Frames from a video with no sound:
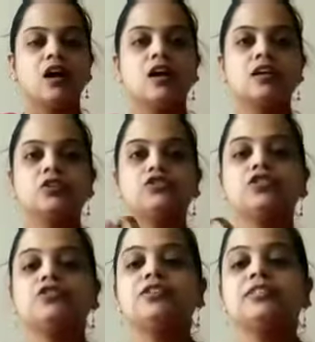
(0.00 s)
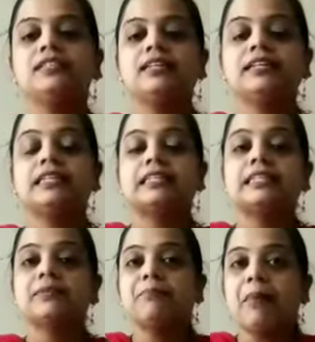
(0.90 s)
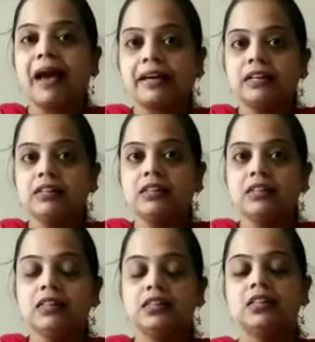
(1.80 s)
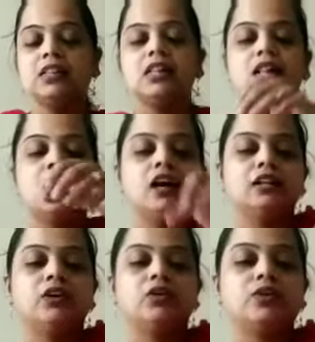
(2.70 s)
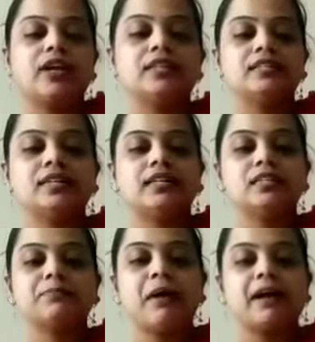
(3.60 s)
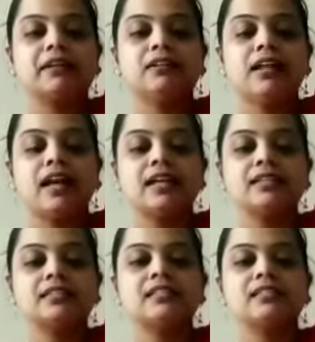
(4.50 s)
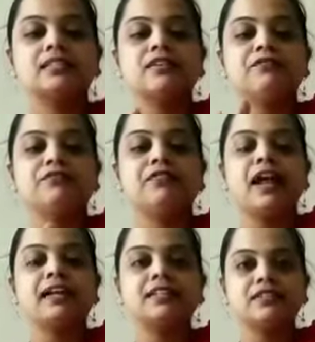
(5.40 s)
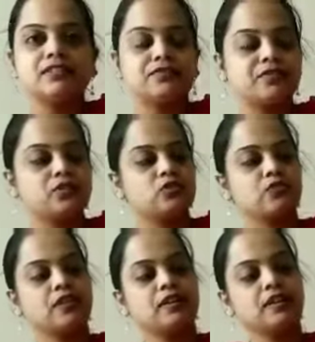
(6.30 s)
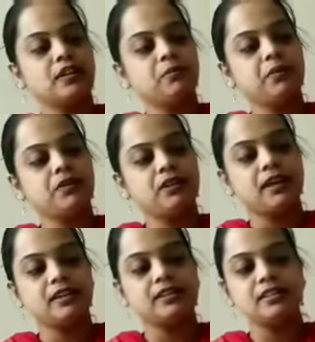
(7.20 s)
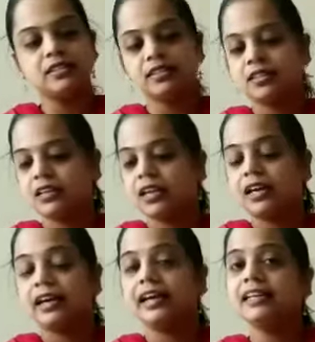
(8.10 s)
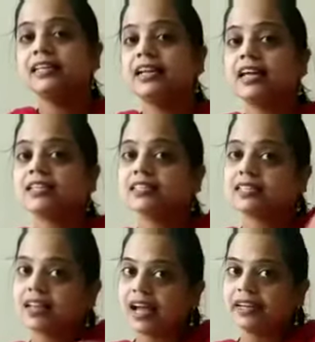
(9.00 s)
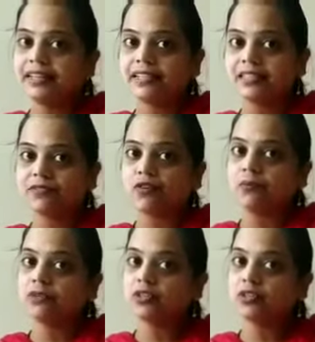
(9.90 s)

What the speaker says: Now children, see, this is a bangle. Now you can see this bangle this is a flat surface. So if I keep here like this, it slides from the